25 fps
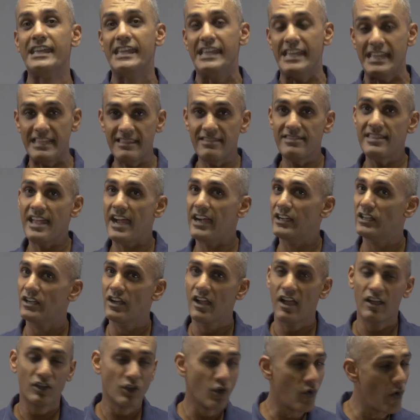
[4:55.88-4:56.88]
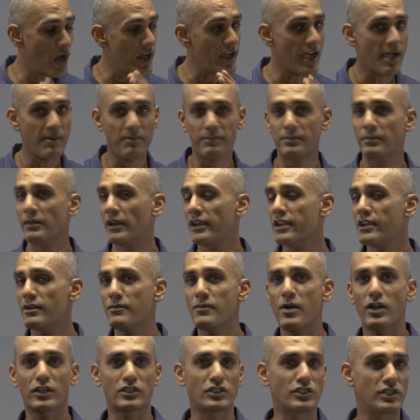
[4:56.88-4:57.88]
In that, going up the
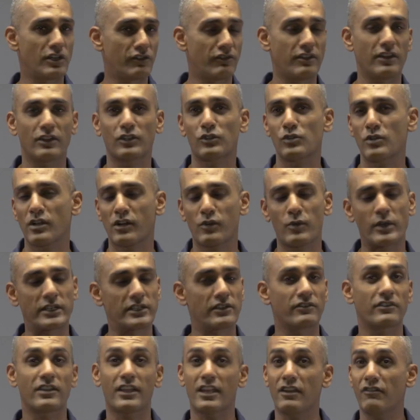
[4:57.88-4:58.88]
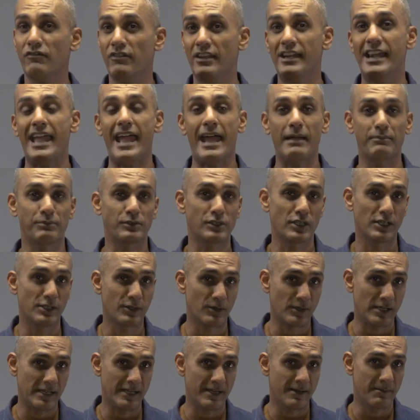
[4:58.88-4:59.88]
gearbox, shifting through a quick shifter can feel
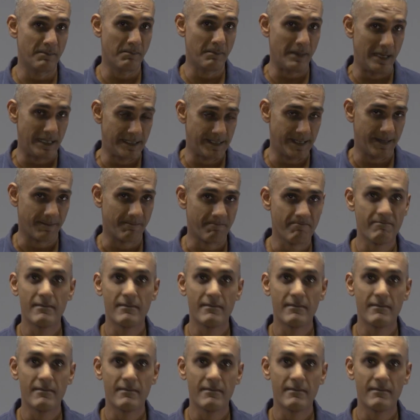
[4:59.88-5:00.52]
absolutely amazing.